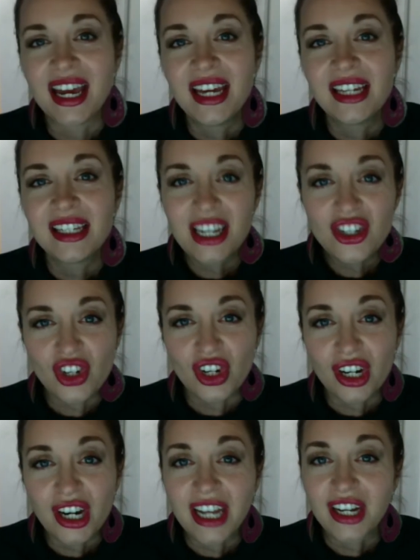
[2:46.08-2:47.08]

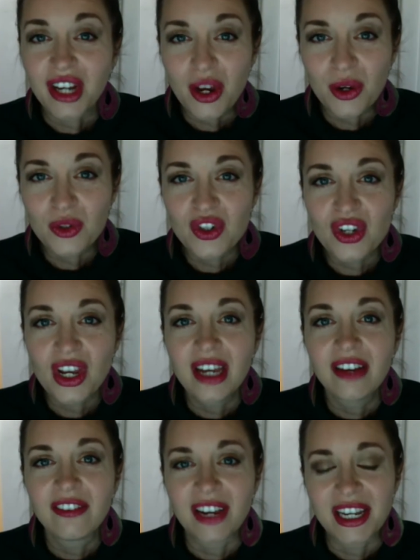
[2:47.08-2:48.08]
teacher and a coach,
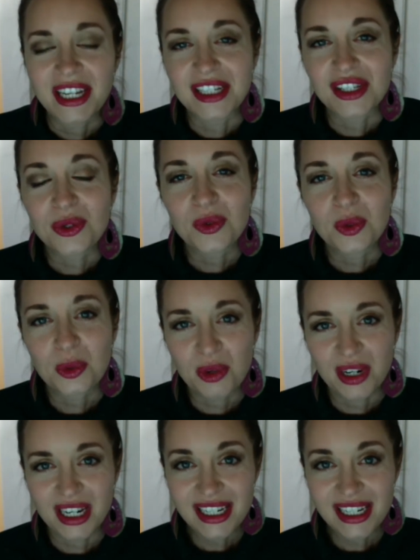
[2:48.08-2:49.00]
finances were pretty